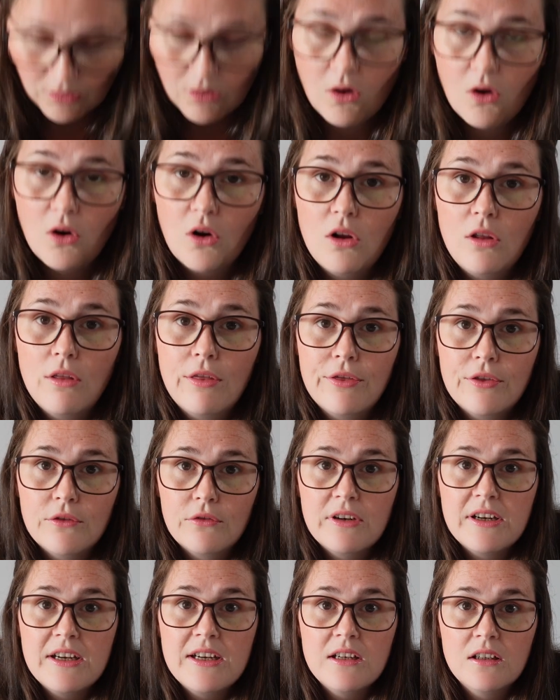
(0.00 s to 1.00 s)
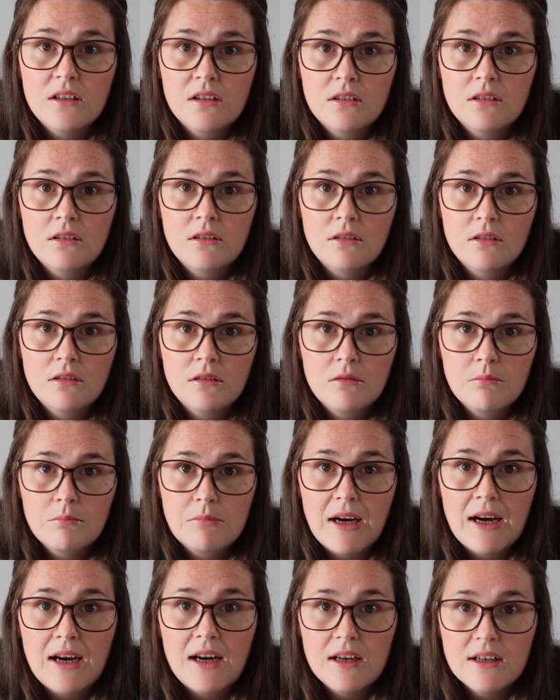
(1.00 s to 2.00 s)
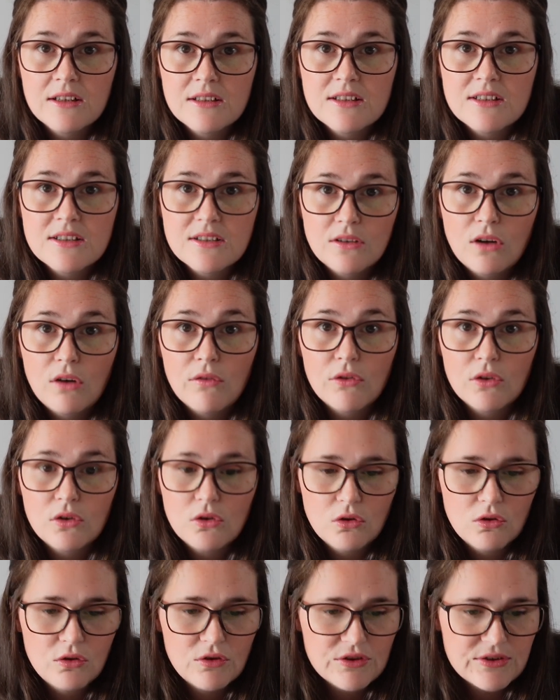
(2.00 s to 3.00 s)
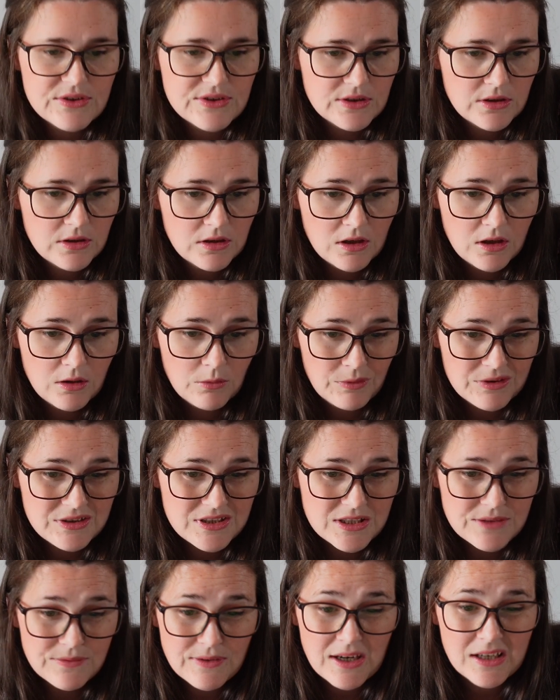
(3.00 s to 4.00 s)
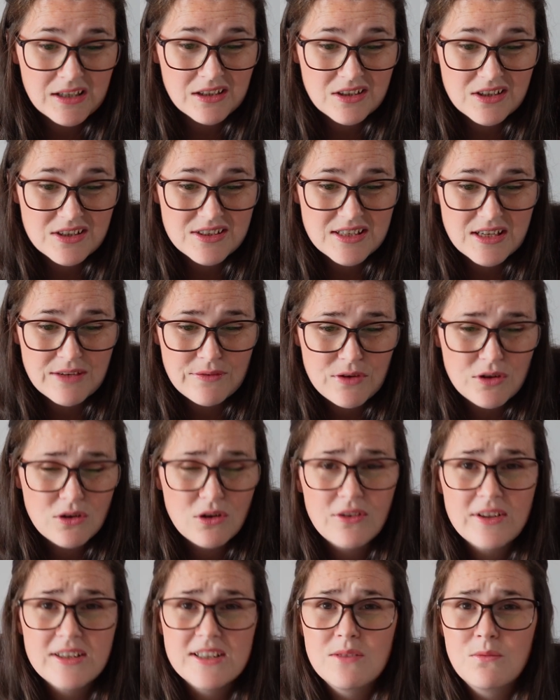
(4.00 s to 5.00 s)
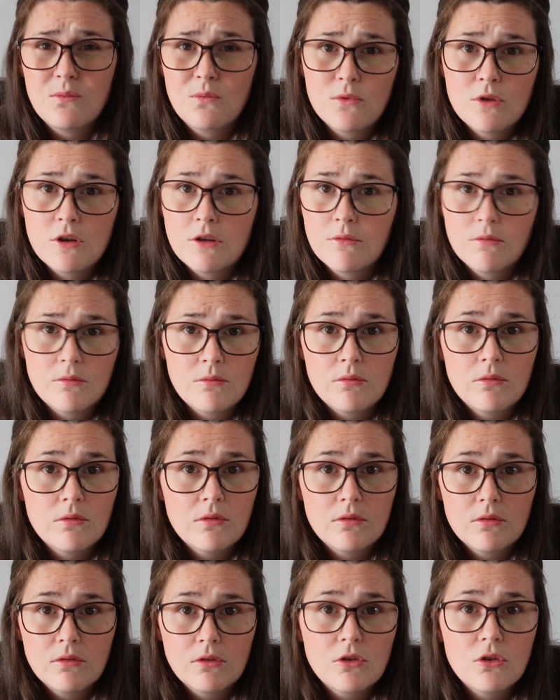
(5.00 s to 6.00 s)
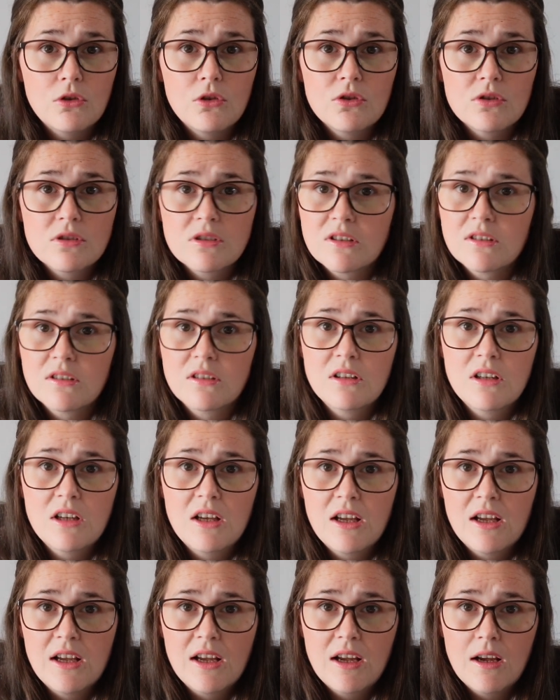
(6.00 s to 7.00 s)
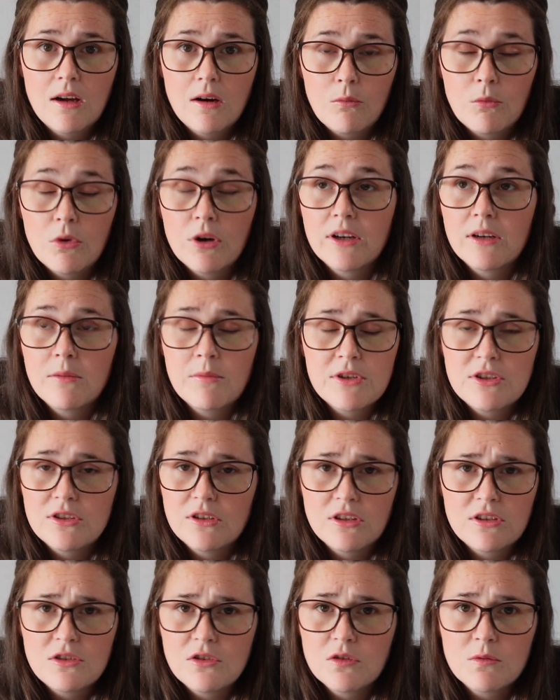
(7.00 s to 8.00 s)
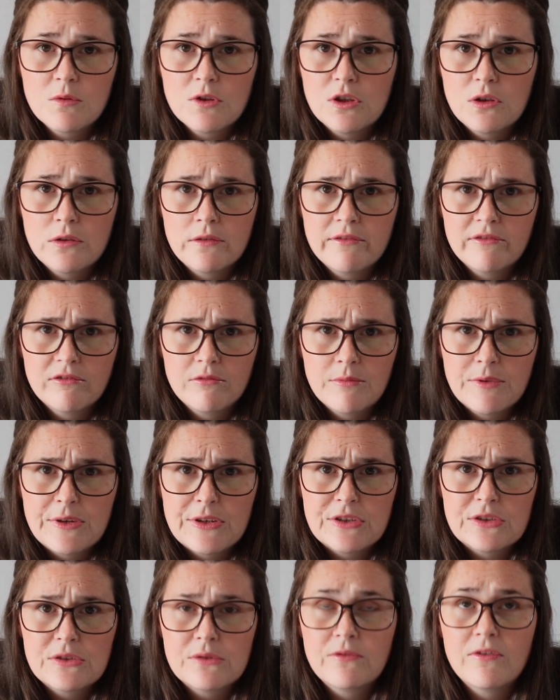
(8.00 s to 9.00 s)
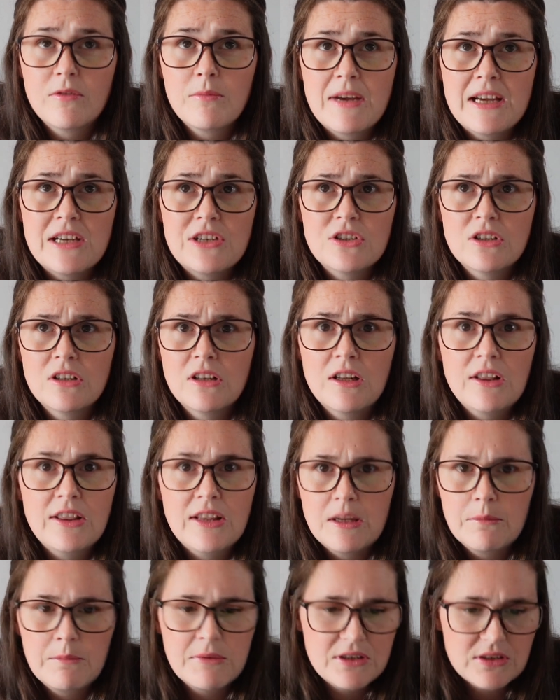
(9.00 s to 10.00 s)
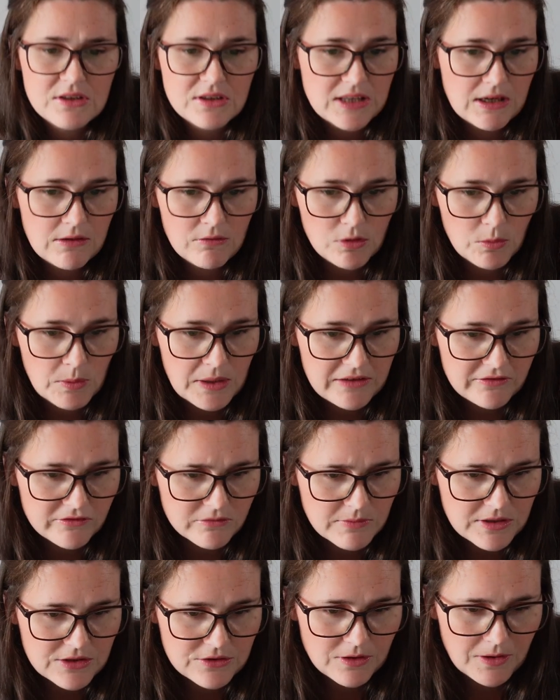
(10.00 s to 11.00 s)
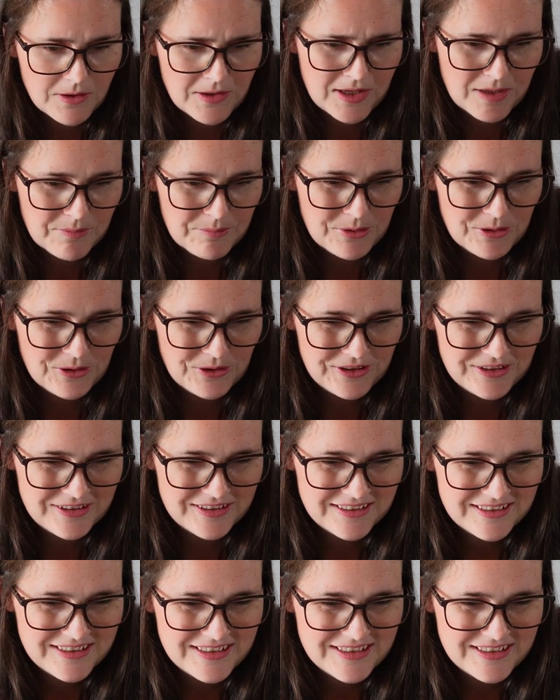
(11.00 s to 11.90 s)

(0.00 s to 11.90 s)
all three parts of the course, which is fine because if you got this in one course, one it would just be too much information and they'd be just giving away information at that point.